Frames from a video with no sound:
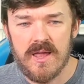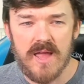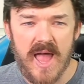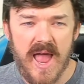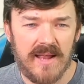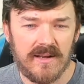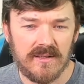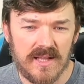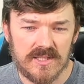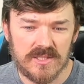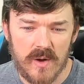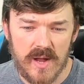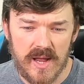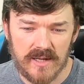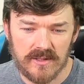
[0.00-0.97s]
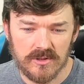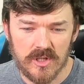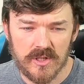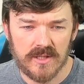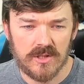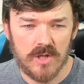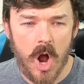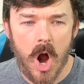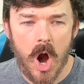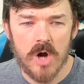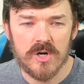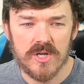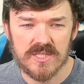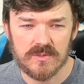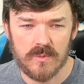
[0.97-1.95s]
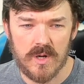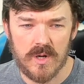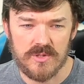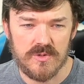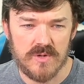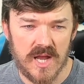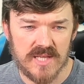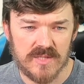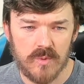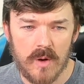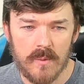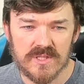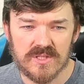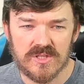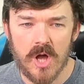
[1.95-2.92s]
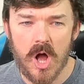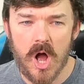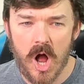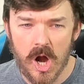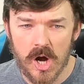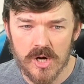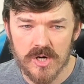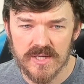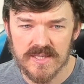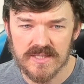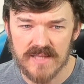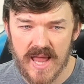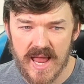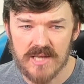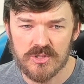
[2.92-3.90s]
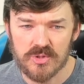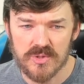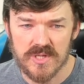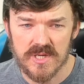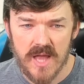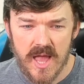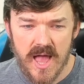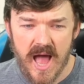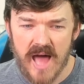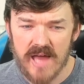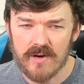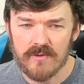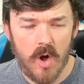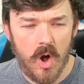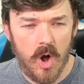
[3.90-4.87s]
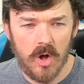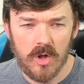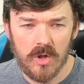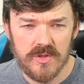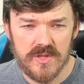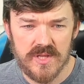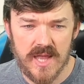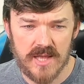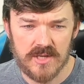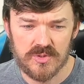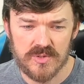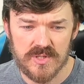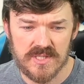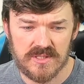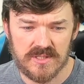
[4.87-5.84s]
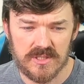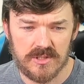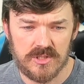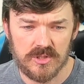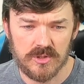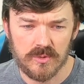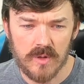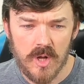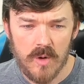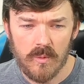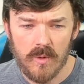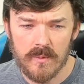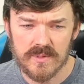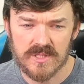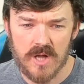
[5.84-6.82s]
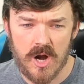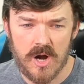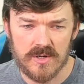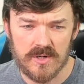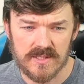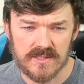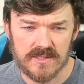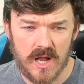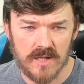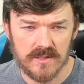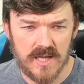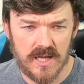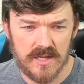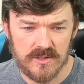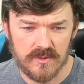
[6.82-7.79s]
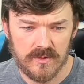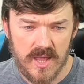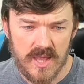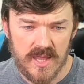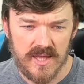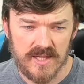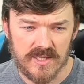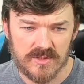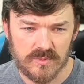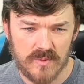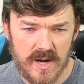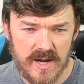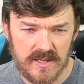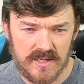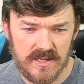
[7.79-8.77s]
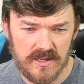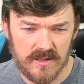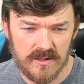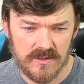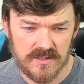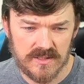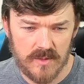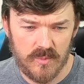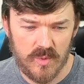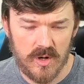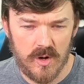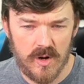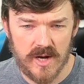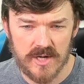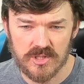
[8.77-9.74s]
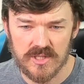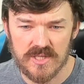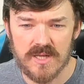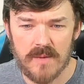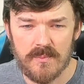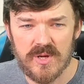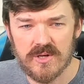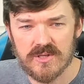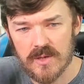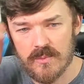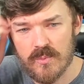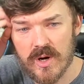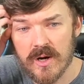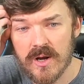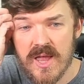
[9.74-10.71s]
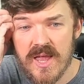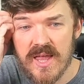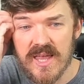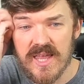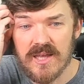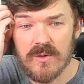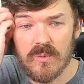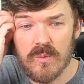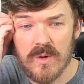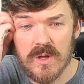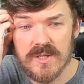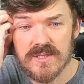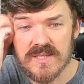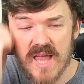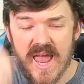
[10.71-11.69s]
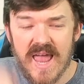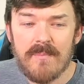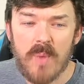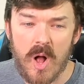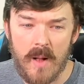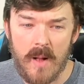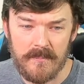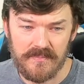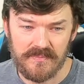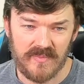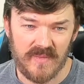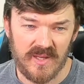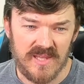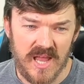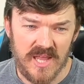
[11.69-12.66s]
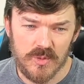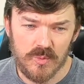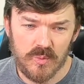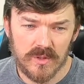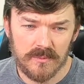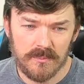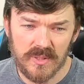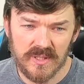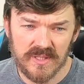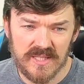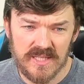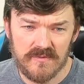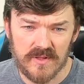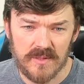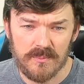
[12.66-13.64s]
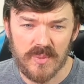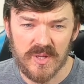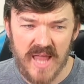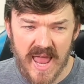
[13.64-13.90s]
And let's go ahead and look at the hardest one, you guys. What was the hardest entry out of all the entries to do? What was the hardest? I'll tell you, it's right here somewhere. Oh, actually, it's up here somewhere. It was Aipom. Now, you wouldn't believe it, but